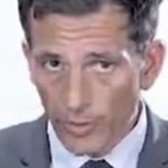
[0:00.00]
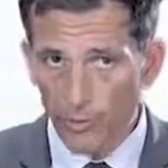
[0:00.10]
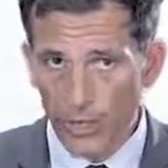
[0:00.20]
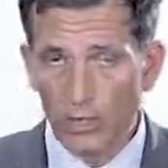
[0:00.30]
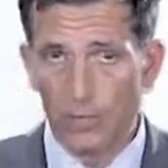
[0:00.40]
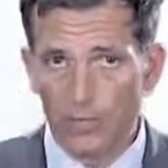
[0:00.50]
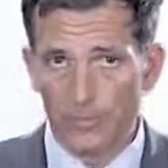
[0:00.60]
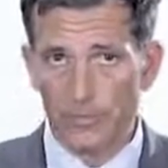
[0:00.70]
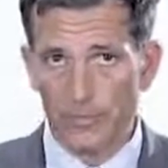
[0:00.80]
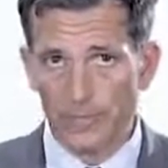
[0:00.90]
as we call
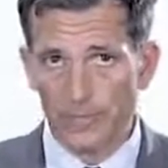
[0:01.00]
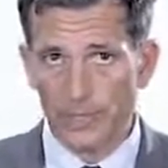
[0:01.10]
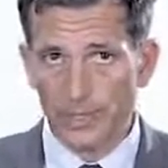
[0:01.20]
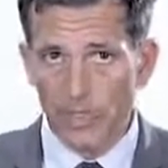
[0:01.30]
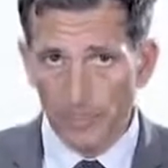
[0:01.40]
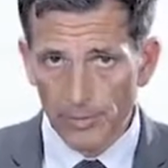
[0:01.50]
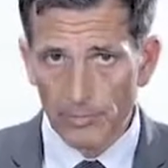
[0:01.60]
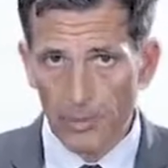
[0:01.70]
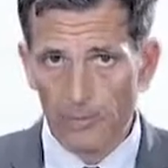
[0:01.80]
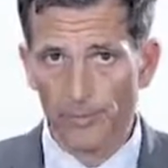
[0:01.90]
them,
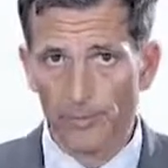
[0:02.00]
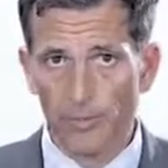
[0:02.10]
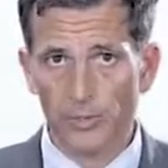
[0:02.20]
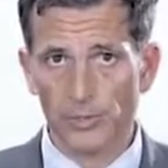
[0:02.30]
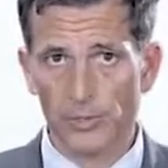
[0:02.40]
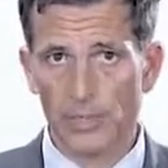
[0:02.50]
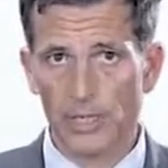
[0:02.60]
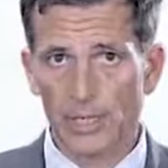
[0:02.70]
retirement bond portfolios,